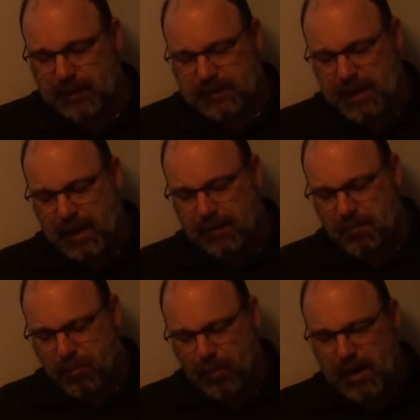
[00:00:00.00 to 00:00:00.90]
is
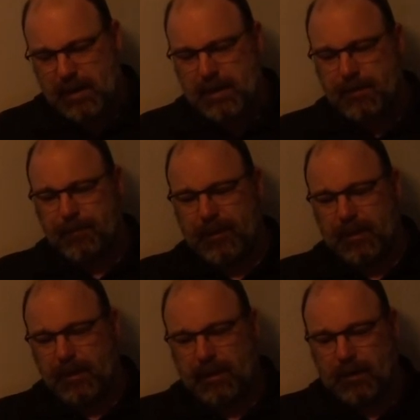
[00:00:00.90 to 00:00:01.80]
that Britain
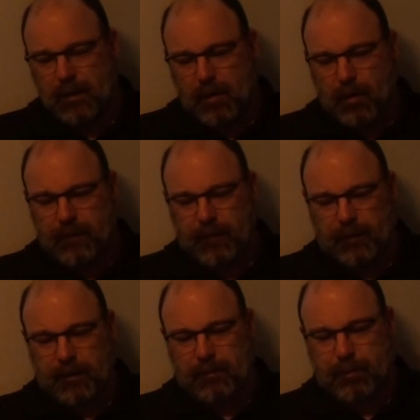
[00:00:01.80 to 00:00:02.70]
over
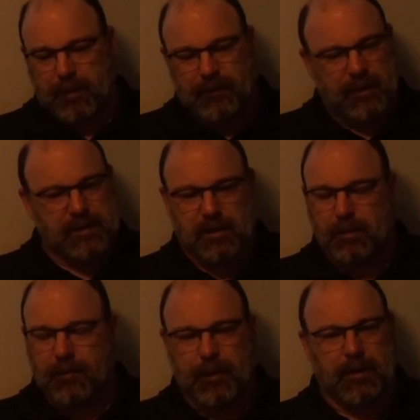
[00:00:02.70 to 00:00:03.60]
the previous
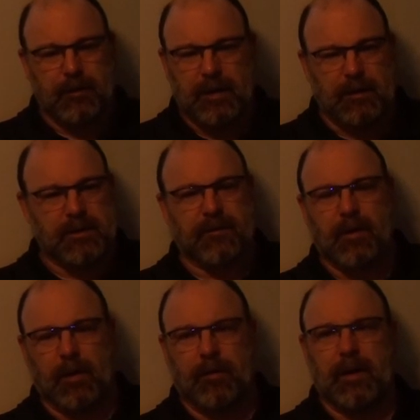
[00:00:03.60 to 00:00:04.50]
two, three hundred years of
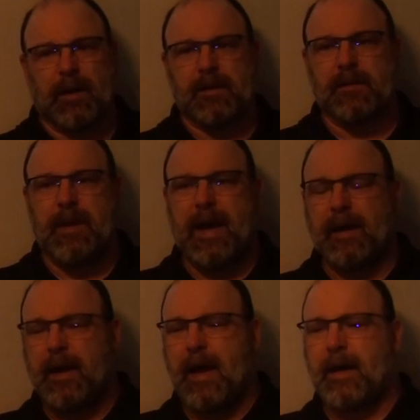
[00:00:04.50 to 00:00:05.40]
colonialism
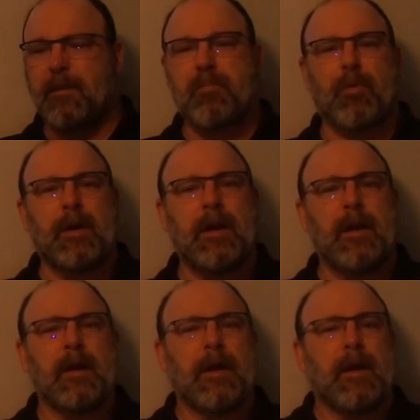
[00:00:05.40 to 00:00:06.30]
had had a
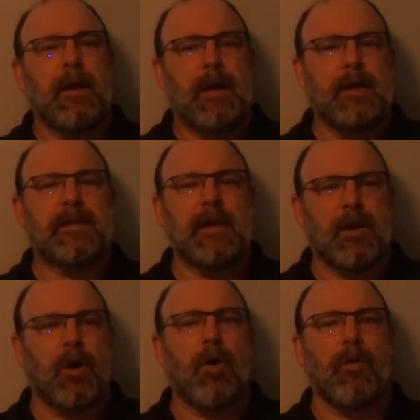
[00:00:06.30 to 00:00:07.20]
pretty easy
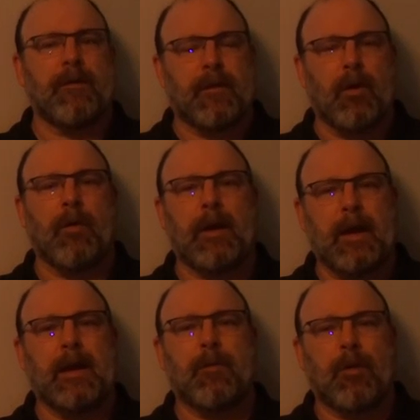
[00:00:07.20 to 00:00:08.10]
go of going
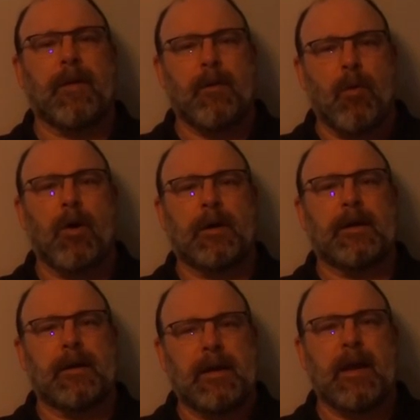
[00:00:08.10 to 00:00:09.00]
anywhere they
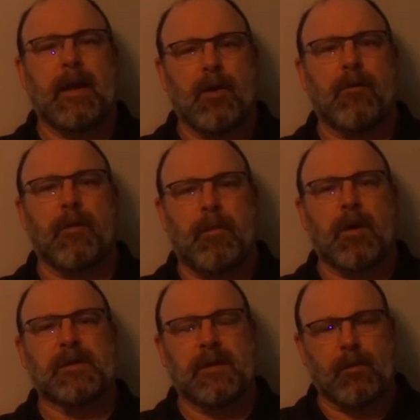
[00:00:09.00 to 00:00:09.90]
wanted and taking over
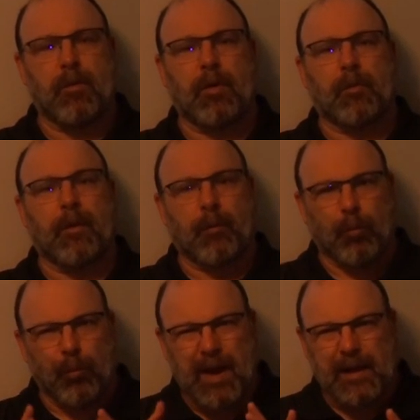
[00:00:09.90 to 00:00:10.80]
parts of the world with
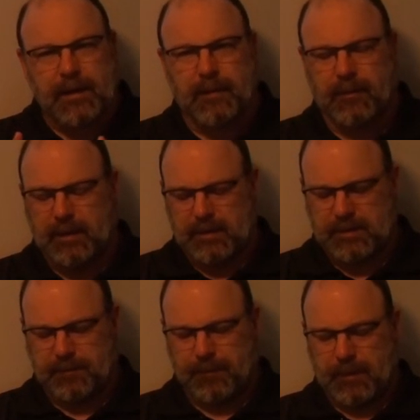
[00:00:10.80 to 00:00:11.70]
relative
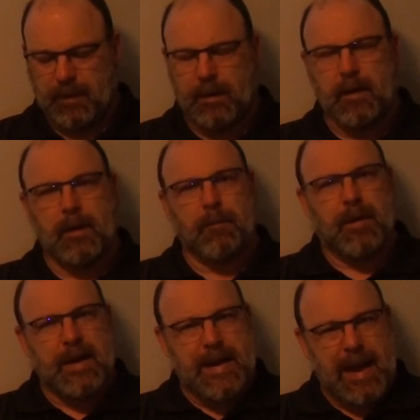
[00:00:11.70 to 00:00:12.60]
ease.
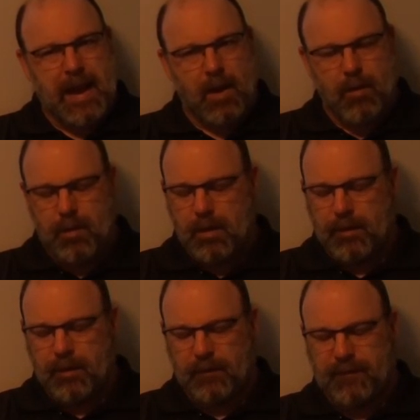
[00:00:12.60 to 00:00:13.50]
But now
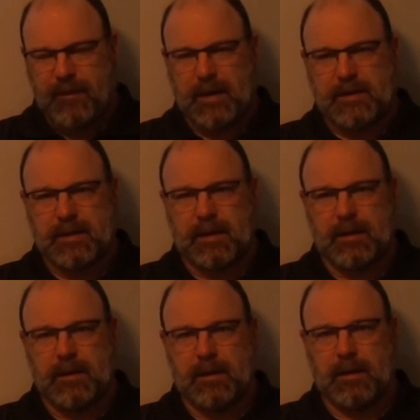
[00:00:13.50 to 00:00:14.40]
they're
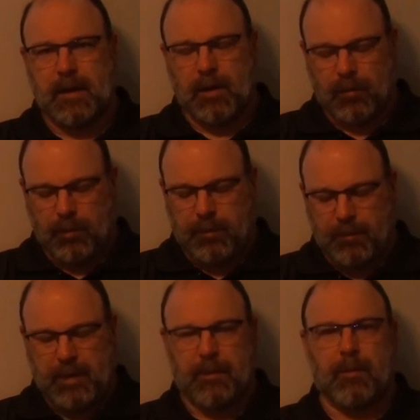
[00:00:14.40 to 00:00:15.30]
facing a group of
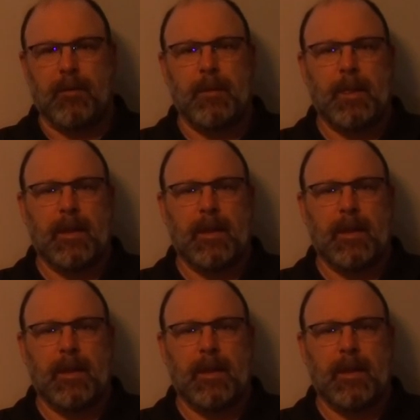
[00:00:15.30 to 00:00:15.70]
people